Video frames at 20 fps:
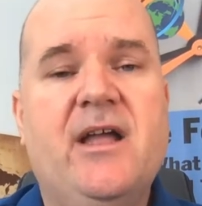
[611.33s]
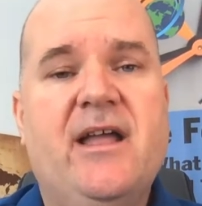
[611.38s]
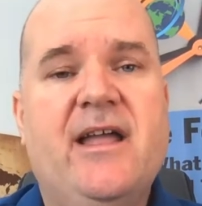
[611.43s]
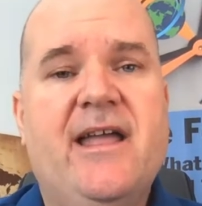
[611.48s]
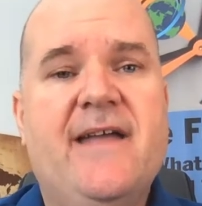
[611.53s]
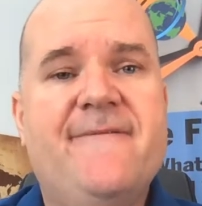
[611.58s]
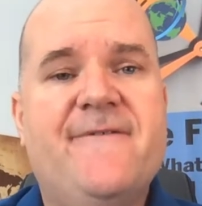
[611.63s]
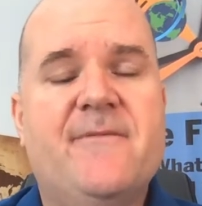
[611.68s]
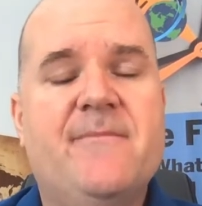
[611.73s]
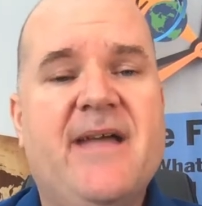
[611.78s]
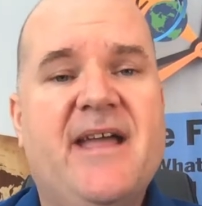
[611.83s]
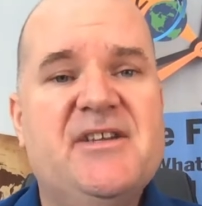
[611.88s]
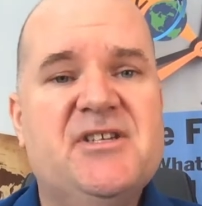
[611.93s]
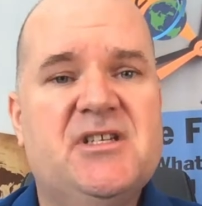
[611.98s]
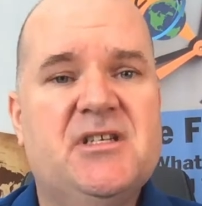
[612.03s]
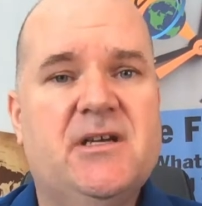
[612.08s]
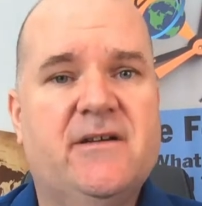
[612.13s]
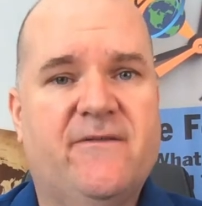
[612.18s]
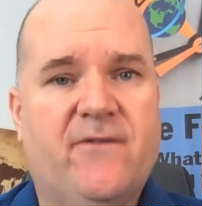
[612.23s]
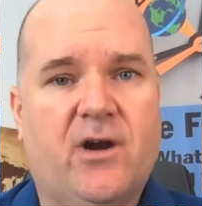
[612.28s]

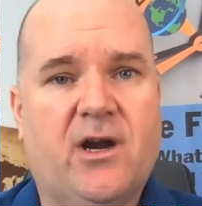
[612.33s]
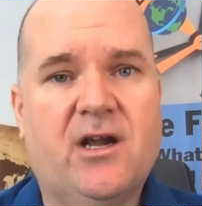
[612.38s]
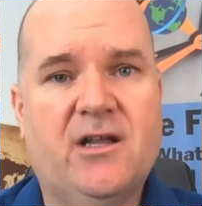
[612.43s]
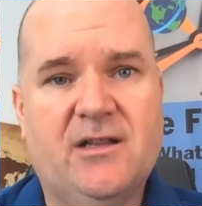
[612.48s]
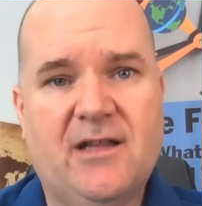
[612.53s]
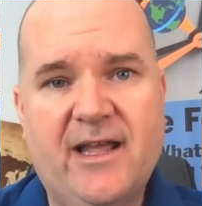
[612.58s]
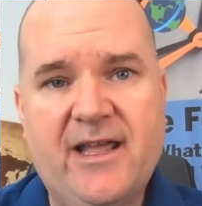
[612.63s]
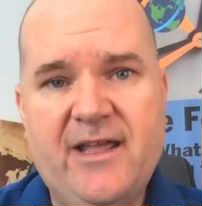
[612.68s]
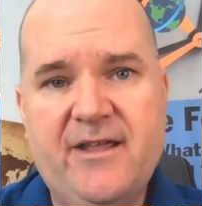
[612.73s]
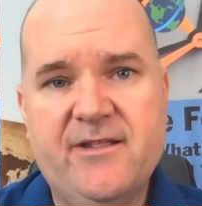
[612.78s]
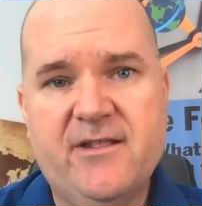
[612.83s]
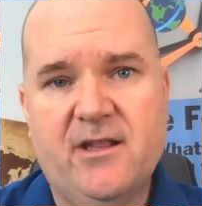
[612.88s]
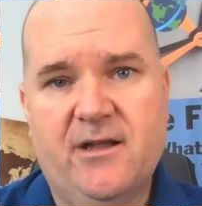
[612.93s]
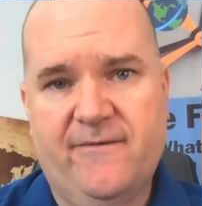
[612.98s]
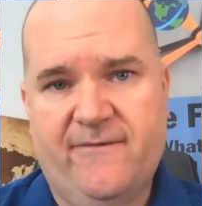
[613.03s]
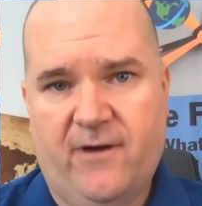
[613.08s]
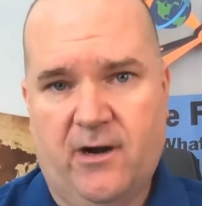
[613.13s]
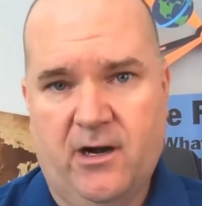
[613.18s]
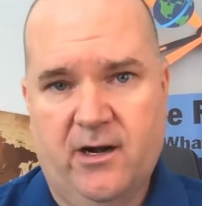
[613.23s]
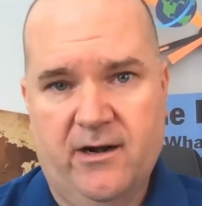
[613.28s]
information of our clients,
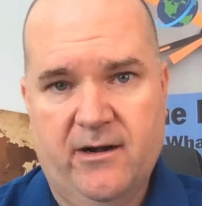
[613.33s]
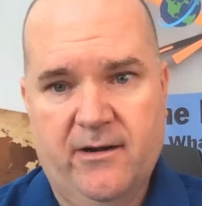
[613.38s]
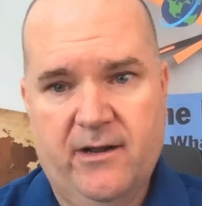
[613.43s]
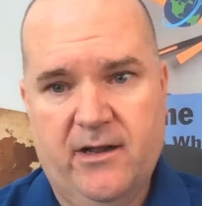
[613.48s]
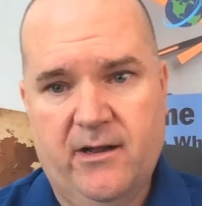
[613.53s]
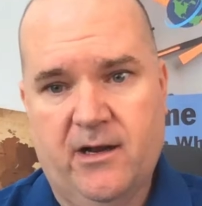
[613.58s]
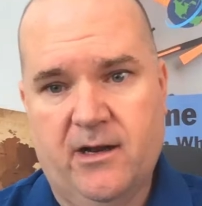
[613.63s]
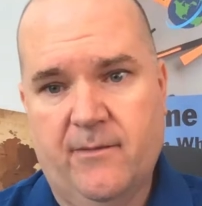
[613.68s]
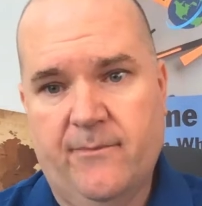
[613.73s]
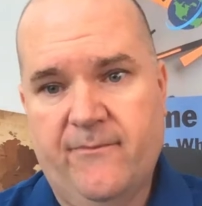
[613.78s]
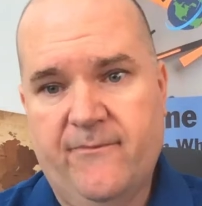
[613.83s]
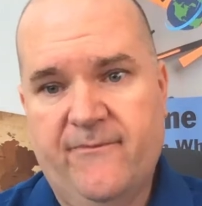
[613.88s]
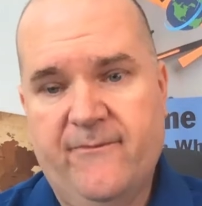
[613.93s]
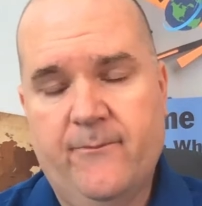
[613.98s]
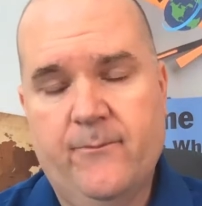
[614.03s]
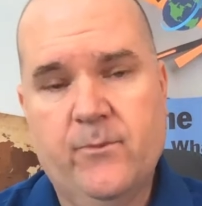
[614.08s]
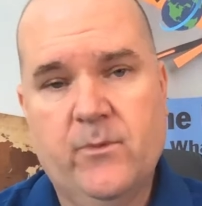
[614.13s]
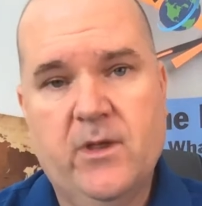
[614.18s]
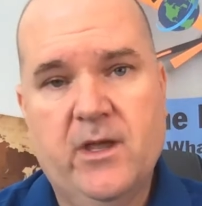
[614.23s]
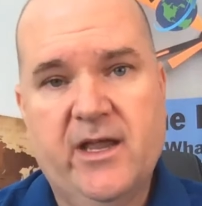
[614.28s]
of our
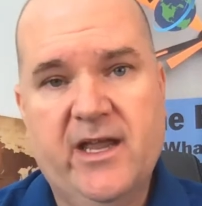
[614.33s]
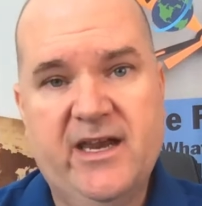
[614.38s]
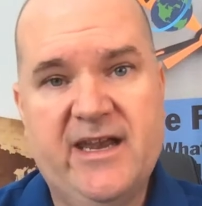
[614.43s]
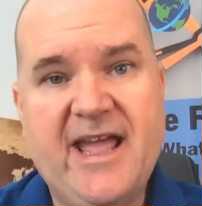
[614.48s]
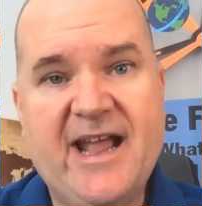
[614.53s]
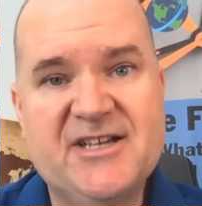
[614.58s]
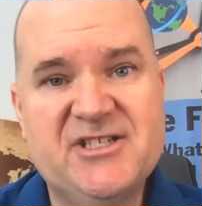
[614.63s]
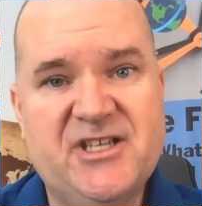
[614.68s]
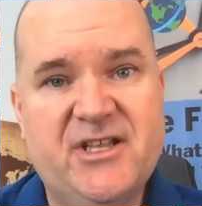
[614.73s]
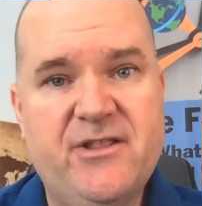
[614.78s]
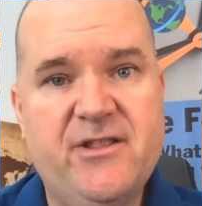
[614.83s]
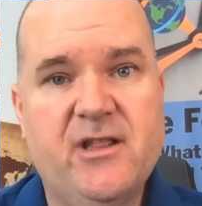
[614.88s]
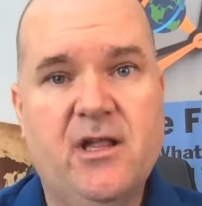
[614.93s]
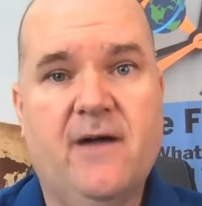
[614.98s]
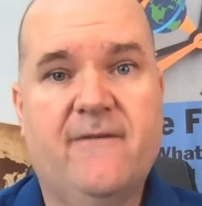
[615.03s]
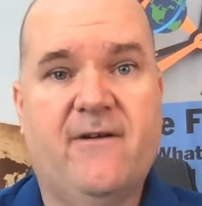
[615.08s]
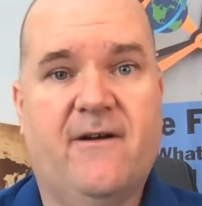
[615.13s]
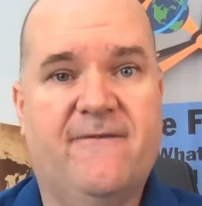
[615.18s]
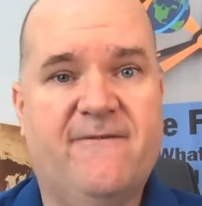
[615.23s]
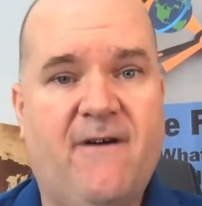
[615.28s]
connections,
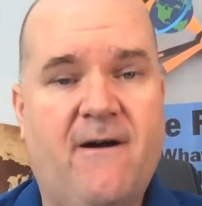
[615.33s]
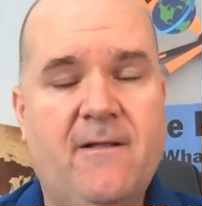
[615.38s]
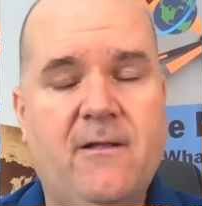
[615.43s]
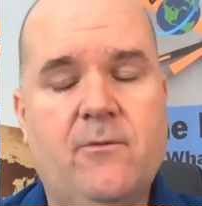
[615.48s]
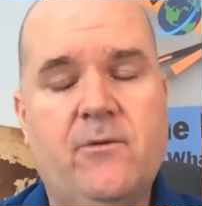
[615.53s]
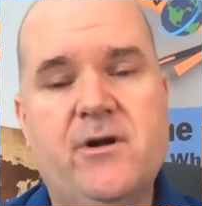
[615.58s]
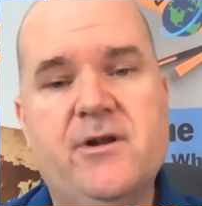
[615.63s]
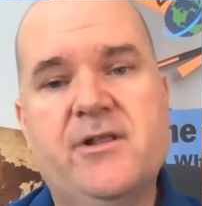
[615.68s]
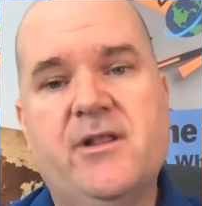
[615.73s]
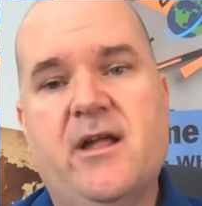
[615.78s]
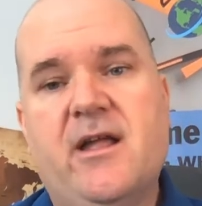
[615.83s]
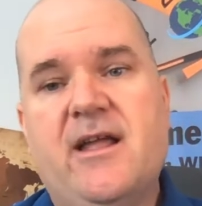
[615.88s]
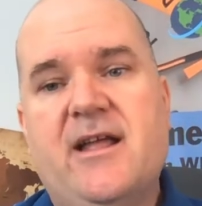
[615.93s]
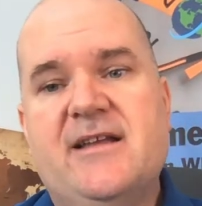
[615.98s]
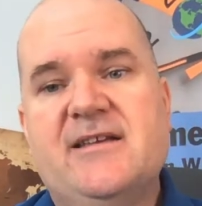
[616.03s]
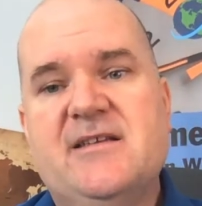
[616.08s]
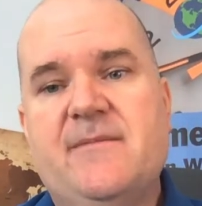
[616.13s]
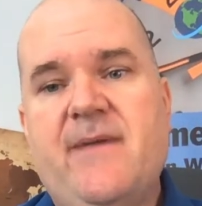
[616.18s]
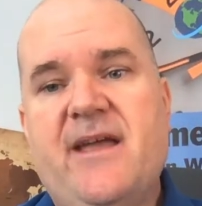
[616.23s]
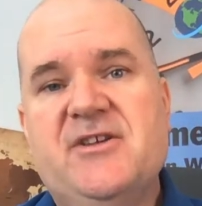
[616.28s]
of our followers,
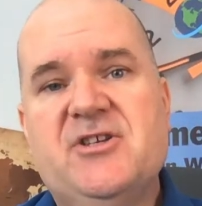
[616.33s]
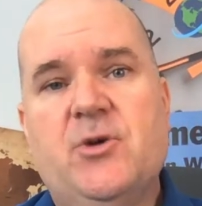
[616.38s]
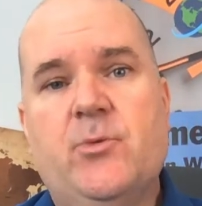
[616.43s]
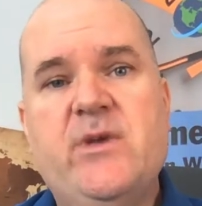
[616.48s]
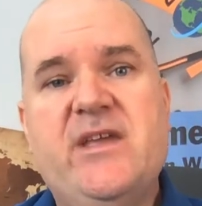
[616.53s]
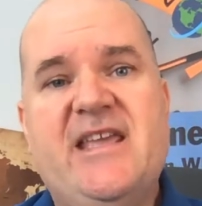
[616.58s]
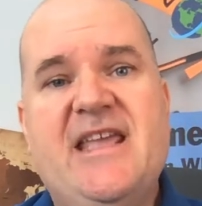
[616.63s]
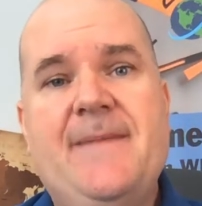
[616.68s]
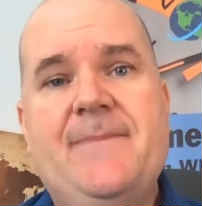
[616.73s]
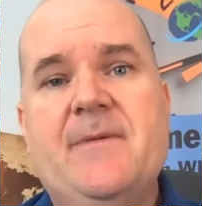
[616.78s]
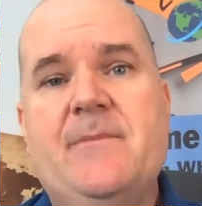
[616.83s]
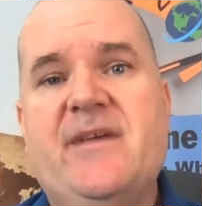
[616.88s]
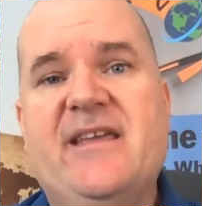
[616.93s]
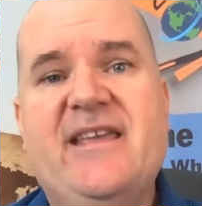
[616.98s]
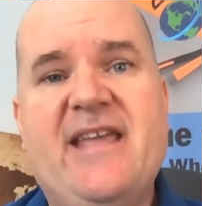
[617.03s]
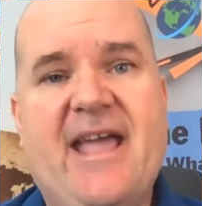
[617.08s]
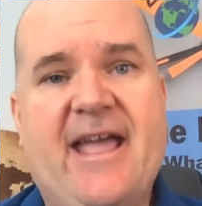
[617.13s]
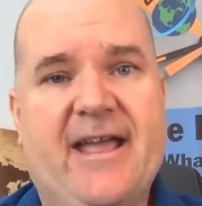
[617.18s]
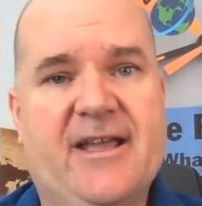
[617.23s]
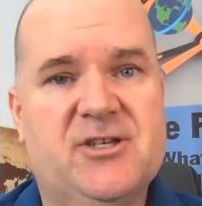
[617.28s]
to make sure we keep them
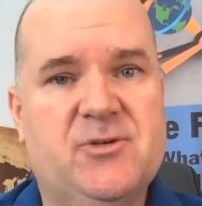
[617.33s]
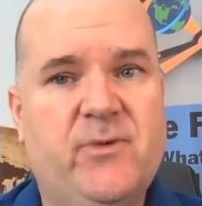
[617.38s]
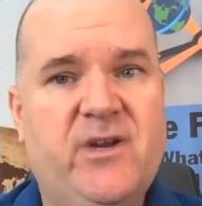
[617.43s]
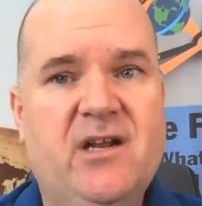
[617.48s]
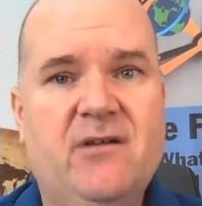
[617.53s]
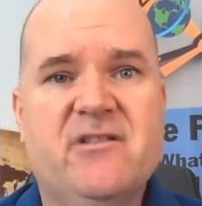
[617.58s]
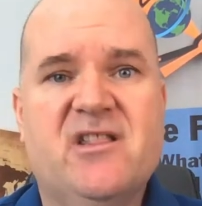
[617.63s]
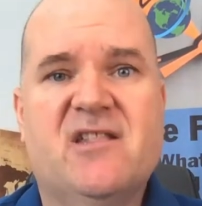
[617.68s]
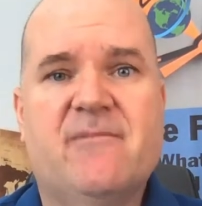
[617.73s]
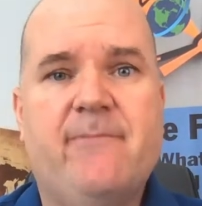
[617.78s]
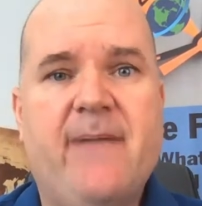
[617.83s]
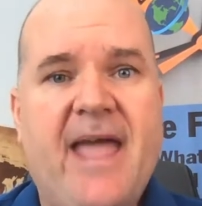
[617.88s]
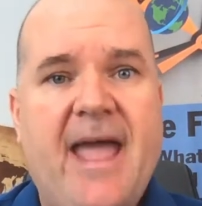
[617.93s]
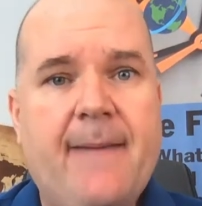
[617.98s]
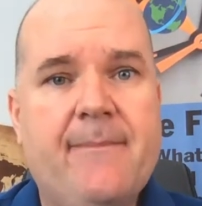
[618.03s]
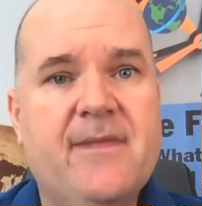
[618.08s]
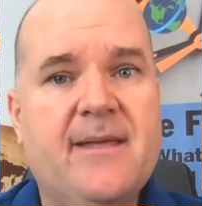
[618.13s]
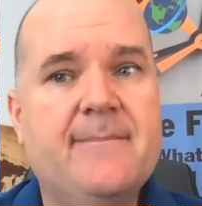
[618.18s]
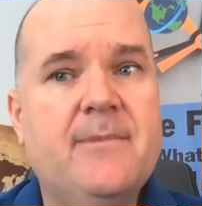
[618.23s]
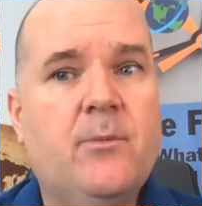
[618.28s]
engaged. We don't
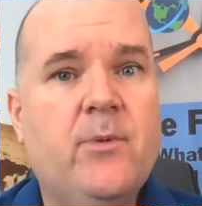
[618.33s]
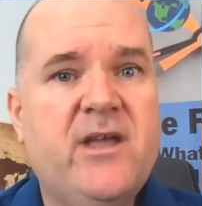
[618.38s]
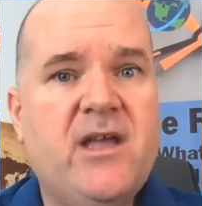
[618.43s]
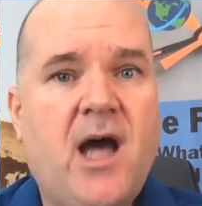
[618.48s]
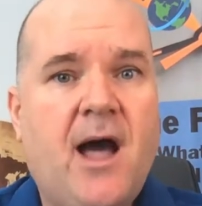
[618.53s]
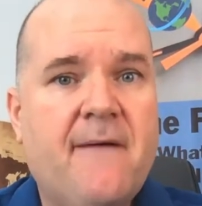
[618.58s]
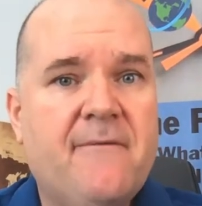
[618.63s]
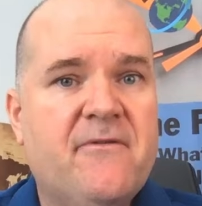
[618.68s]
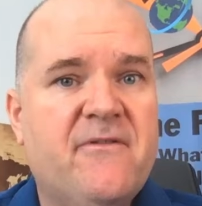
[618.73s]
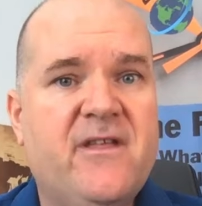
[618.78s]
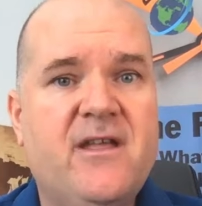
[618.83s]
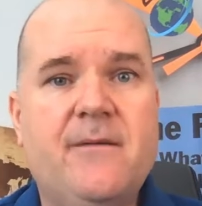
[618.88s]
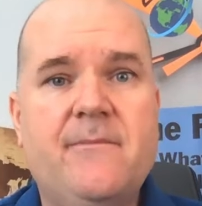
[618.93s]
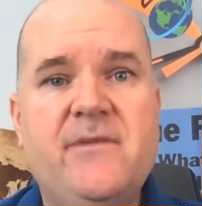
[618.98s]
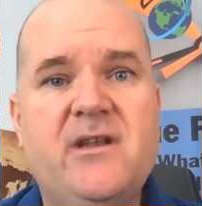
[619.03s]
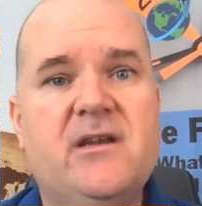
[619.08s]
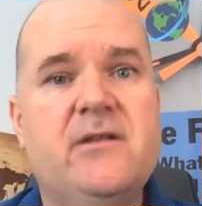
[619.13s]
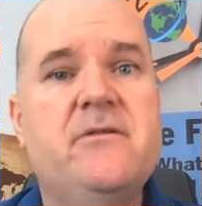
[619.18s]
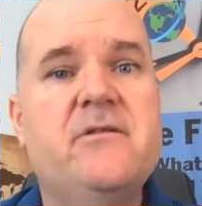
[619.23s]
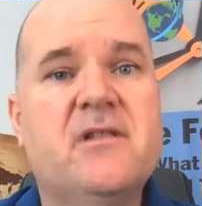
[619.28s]
spam them, but we offer them
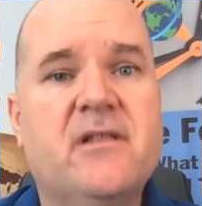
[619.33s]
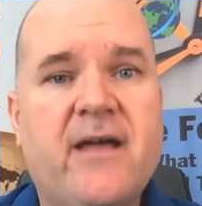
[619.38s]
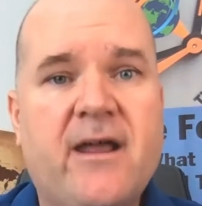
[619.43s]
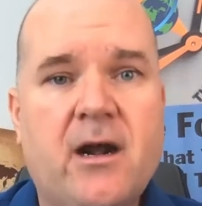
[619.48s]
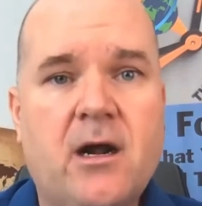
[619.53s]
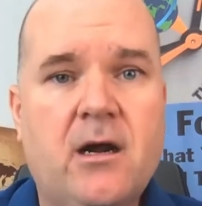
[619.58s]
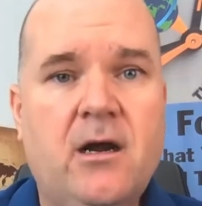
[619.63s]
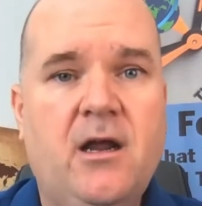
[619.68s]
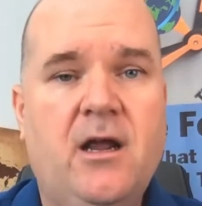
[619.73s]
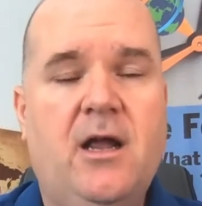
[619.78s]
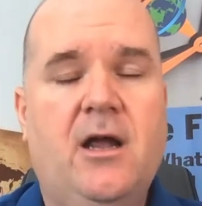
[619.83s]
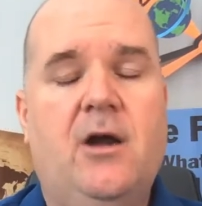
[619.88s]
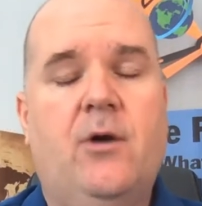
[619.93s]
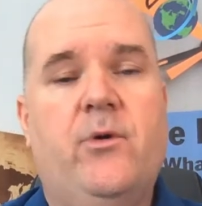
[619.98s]
a newsletter.